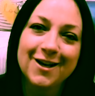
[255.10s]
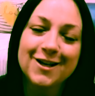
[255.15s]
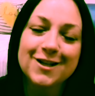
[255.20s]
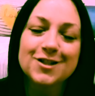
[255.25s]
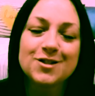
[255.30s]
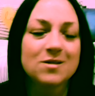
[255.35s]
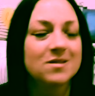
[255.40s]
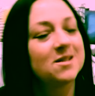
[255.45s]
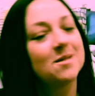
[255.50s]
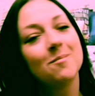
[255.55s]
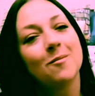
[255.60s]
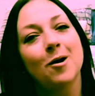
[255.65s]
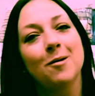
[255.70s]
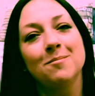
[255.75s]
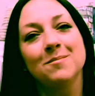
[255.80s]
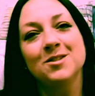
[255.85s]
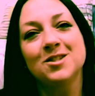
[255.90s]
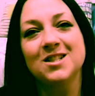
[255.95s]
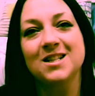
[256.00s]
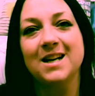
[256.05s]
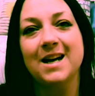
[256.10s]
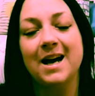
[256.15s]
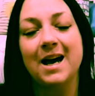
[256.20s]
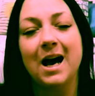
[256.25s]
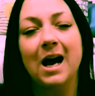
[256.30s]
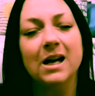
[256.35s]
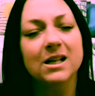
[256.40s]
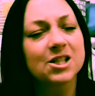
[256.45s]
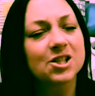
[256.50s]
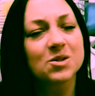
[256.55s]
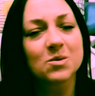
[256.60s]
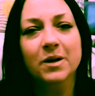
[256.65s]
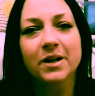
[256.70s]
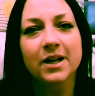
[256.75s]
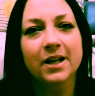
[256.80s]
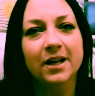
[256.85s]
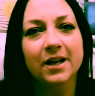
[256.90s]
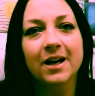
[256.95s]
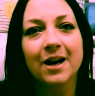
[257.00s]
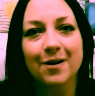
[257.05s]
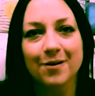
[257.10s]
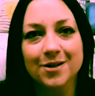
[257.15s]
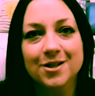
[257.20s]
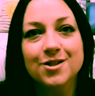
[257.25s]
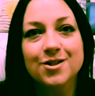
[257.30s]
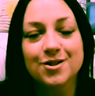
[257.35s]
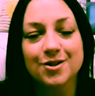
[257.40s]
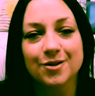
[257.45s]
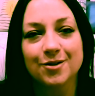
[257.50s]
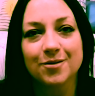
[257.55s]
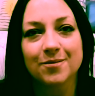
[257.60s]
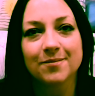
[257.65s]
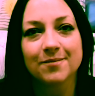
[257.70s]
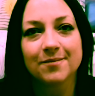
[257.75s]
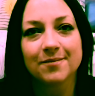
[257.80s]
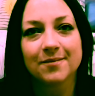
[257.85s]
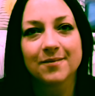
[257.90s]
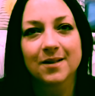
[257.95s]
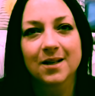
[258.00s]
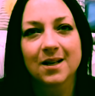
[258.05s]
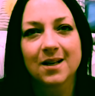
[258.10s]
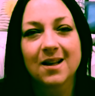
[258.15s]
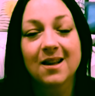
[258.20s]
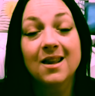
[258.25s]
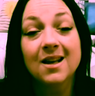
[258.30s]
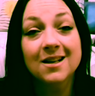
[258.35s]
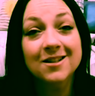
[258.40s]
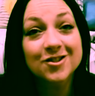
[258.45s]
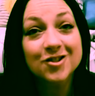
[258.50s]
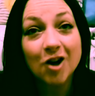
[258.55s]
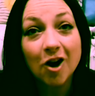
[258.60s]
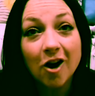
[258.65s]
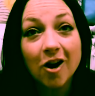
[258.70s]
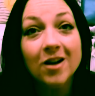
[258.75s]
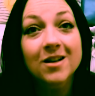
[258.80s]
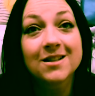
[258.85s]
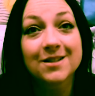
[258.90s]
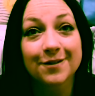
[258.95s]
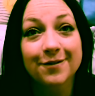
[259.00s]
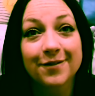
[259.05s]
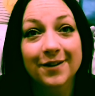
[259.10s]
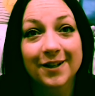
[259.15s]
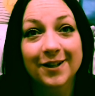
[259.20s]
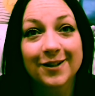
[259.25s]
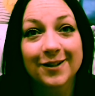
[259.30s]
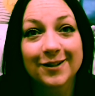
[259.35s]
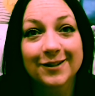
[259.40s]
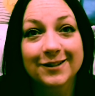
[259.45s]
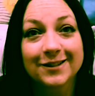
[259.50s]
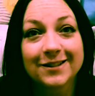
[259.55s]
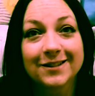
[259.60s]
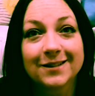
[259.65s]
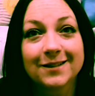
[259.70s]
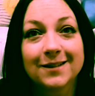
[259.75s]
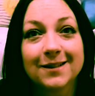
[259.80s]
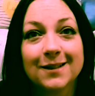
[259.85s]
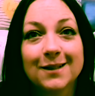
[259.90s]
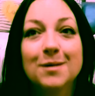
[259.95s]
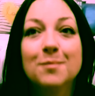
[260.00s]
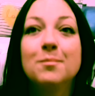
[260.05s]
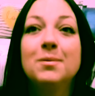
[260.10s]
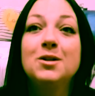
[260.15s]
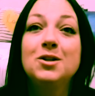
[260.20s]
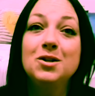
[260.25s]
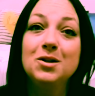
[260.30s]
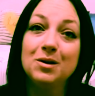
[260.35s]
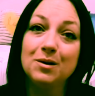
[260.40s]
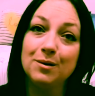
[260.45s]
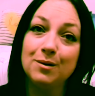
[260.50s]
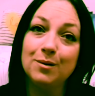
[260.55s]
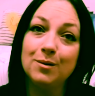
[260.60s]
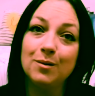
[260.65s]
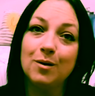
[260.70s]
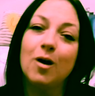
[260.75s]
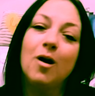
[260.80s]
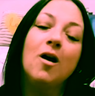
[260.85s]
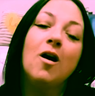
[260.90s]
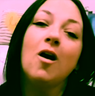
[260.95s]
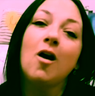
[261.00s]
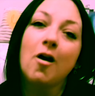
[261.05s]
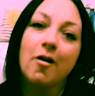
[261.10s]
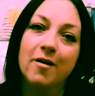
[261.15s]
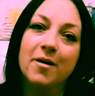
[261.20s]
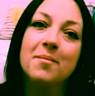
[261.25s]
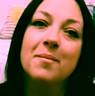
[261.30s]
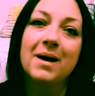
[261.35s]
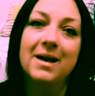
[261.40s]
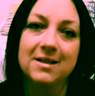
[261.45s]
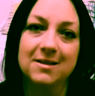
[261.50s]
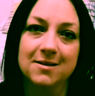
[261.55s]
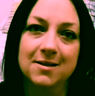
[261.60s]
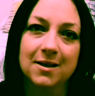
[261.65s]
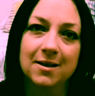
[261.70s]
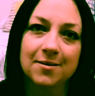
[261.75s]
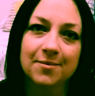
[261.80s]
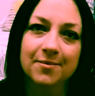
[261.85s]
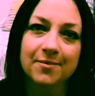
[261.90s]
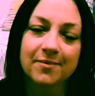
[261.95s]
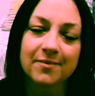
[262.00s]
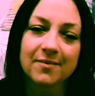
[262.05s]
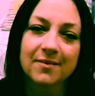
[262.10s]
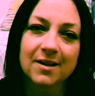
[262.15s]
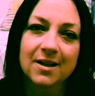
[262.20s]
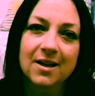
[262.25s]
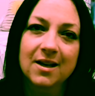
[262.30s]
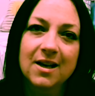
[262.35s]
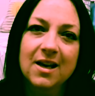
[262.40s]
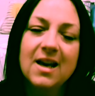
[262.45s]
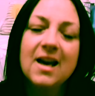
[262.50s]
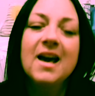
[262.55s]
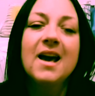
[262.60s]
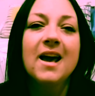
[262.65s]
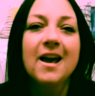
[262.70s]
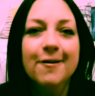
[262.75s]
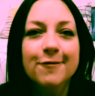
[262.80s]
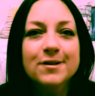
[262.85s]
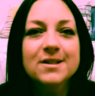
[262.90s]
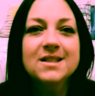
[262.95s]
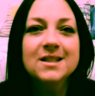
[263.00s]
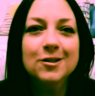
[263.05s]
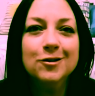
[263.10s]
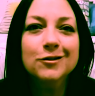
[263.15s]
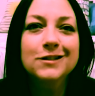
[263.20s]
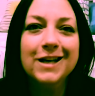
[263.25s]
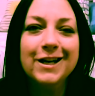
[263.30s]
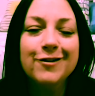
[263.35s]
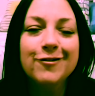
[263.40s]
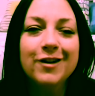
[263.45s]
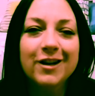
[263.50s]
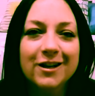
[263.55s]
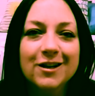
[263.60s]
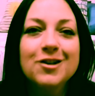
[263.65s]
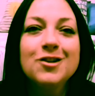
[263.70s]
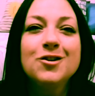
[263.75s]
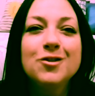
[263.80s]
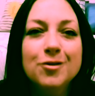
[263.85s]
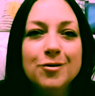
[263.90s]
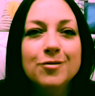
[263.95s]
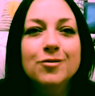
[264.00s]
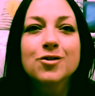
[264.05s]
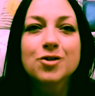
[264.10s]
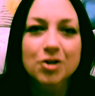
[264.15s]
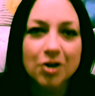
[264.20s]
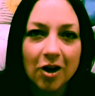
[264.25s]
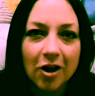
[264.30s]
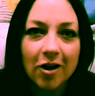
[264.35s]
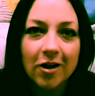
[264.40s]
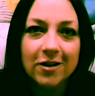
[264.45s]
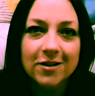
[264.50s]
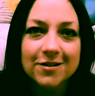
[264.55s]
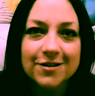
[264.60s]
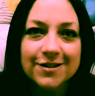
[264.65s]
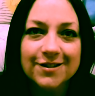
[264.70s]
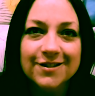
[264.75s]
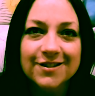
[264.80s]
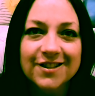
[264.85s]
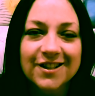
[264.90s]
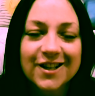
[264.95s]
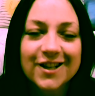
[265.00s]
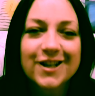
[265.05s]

So, as a mom today, I just want to encourage you things are difficult, but you are amazing. Every single day, you get a new chance